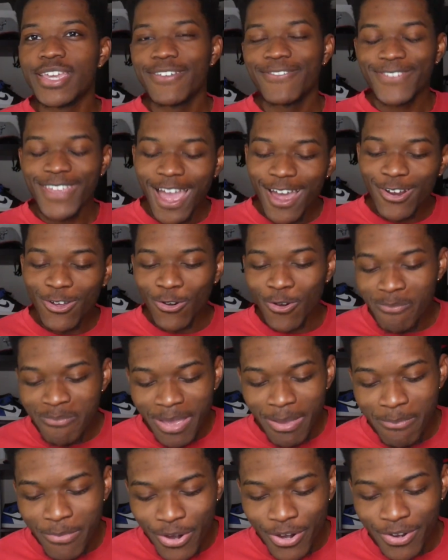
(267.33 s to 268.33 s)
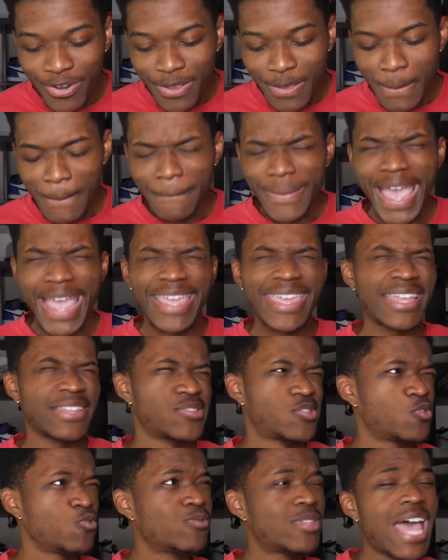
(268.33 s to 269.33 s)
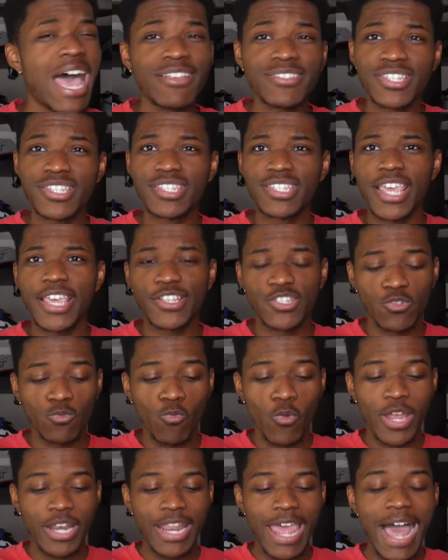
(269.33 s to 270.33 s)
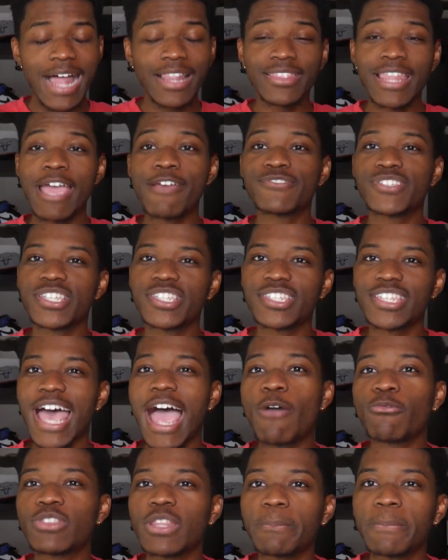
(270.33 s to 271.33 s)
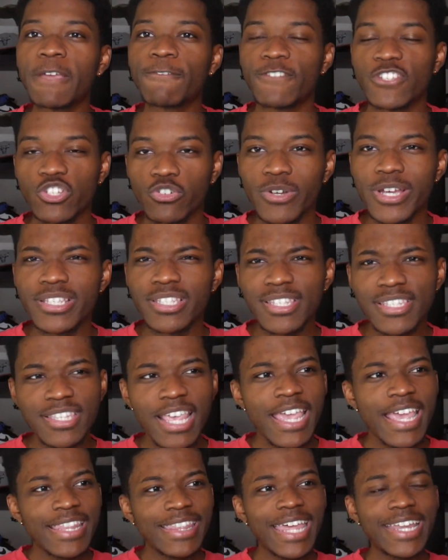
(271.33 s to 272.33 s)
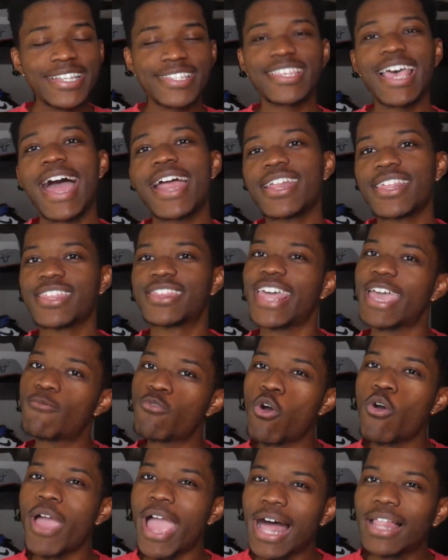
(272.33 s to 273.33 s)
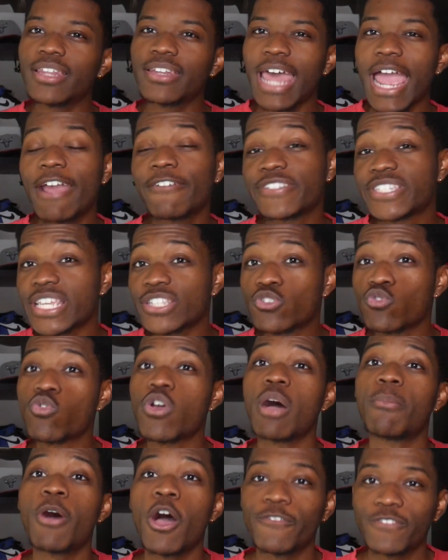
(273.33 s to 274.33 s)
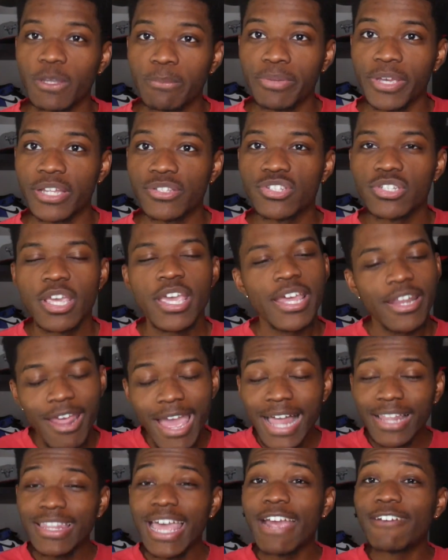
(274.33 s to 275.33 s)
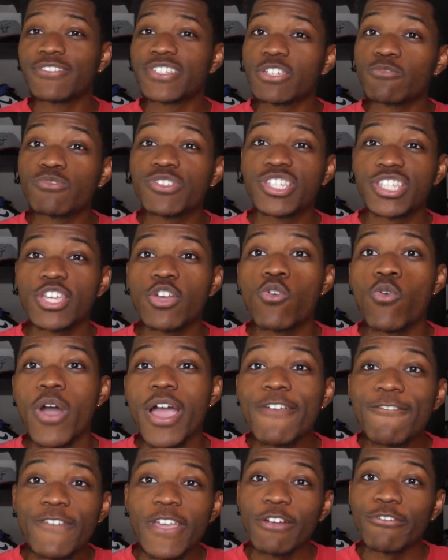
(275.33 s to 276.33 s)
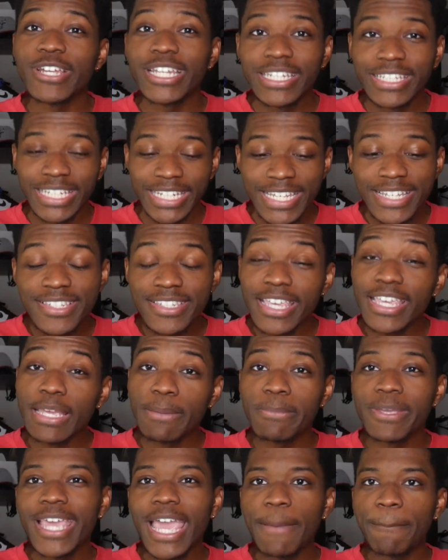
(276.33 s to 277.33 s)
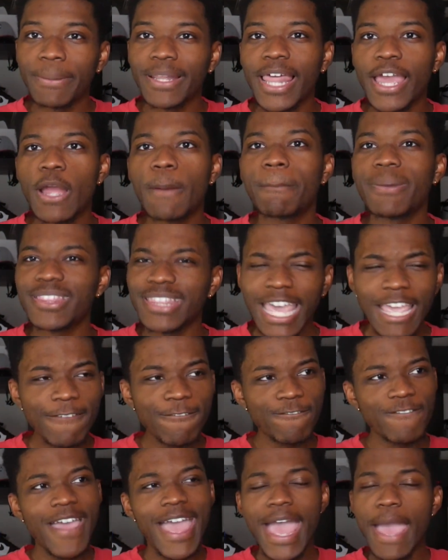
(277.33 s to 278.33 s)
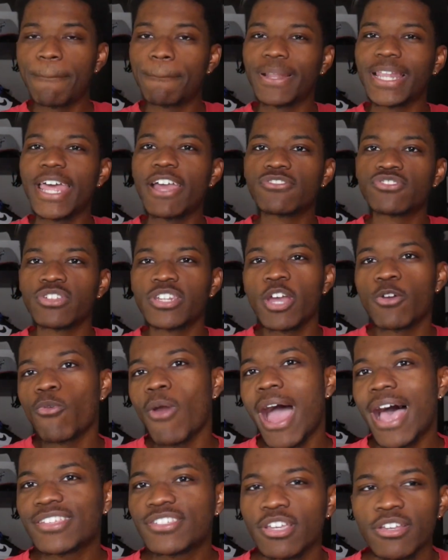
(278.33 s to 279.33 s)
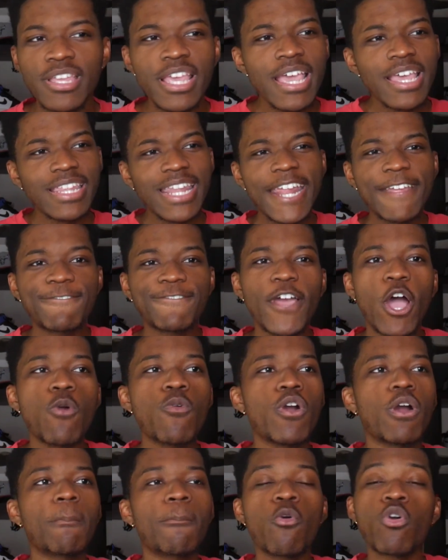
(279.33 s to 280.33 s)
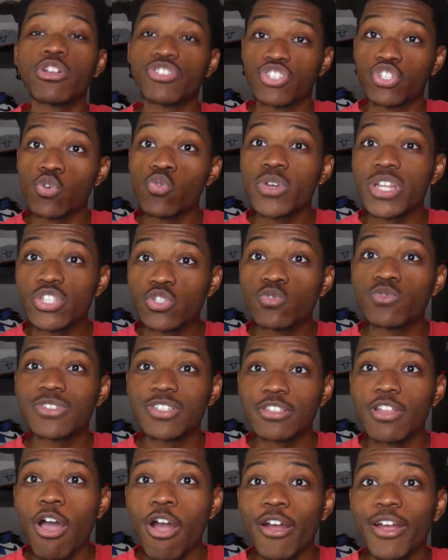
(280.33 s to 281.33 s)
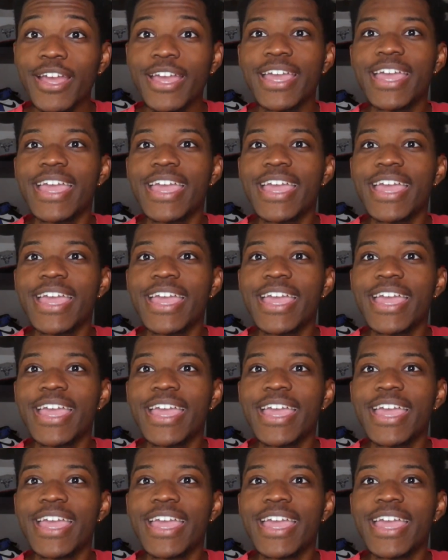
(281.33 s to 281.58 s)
If y'all don't remember, back in 2006 when Allen Iverson signed with the Memphis Grizzlies, they decided that they want Allen Iverson to come off the bench. Now, Allen Iverson was still a very decent NBA player, but they had players in their roster they felt were more suited to start.